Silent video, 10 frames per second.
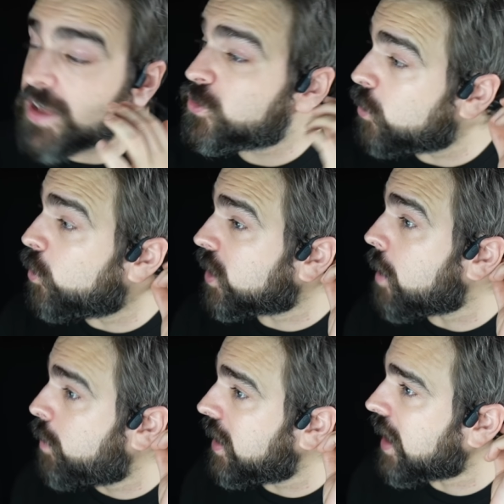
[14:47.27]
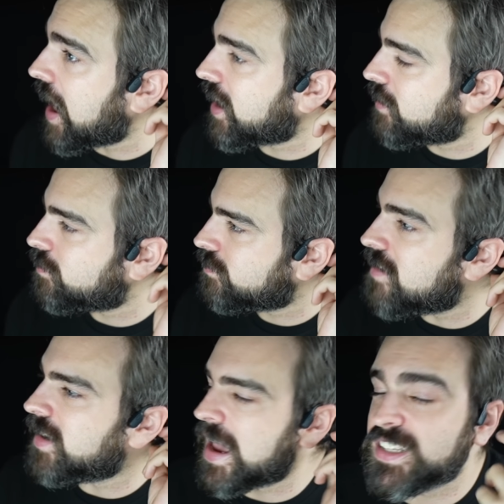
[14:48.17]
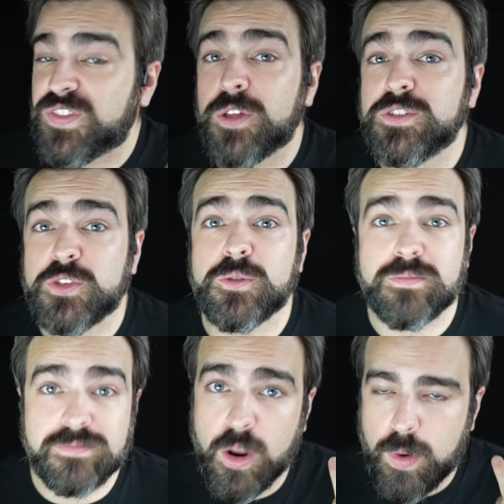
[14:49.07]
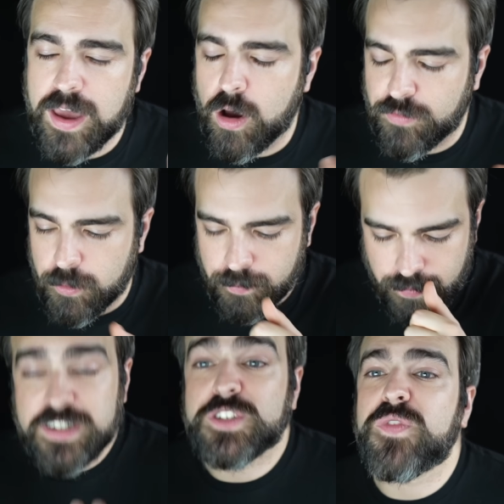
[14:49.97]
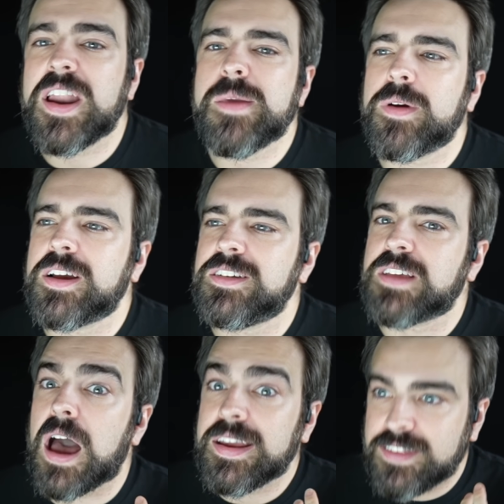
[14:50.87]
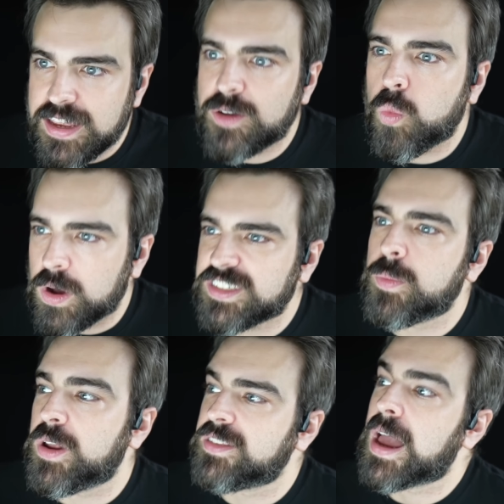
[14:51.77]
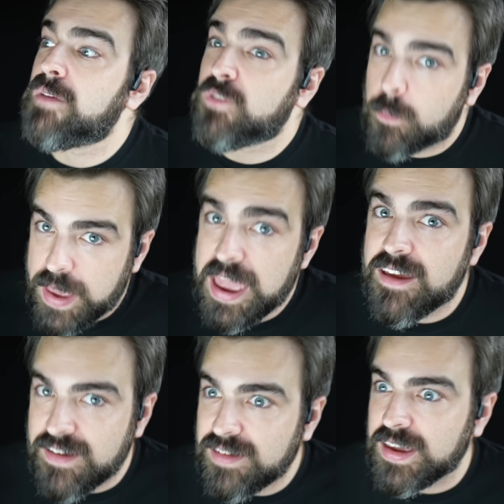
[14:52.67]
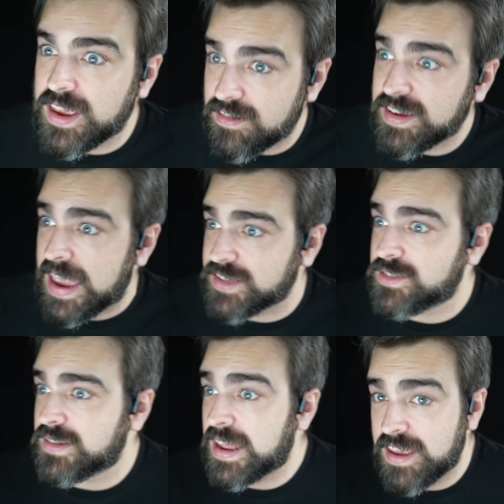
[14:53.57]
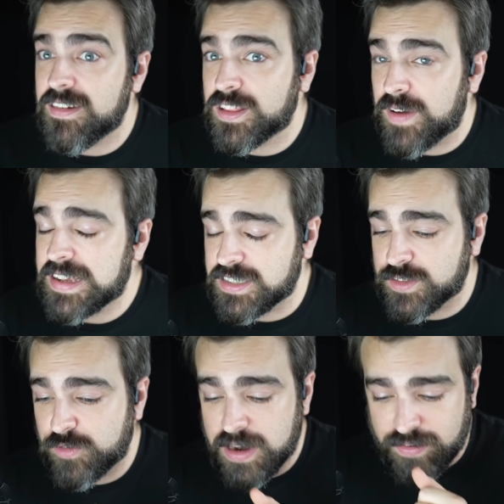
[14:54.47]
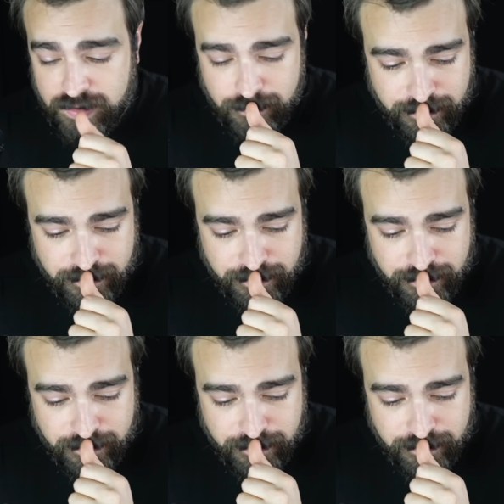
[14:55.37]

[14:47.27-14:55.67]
they do look a bit like hearing aids for those who aren't aware of them, which is funny because I did once upon a time repair hearing aids, hearing devices for a living.